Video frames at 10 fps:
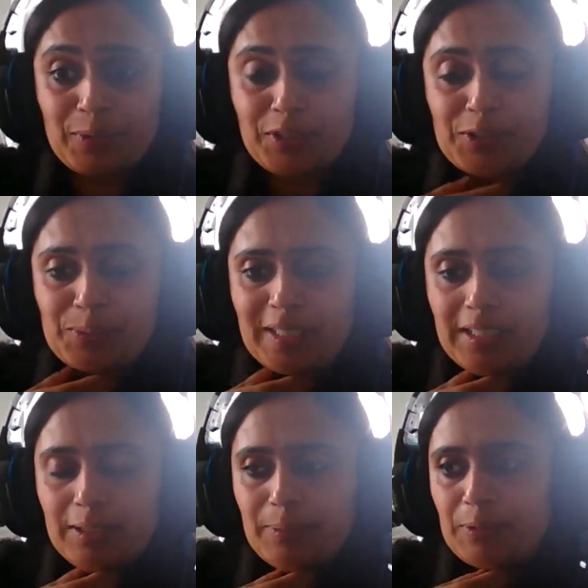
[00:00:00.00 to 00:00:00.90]
virtual
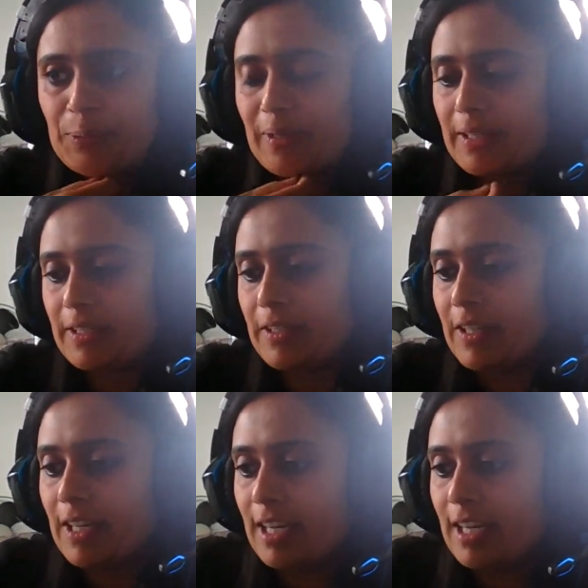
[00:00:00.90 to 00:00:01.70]
meetup as well.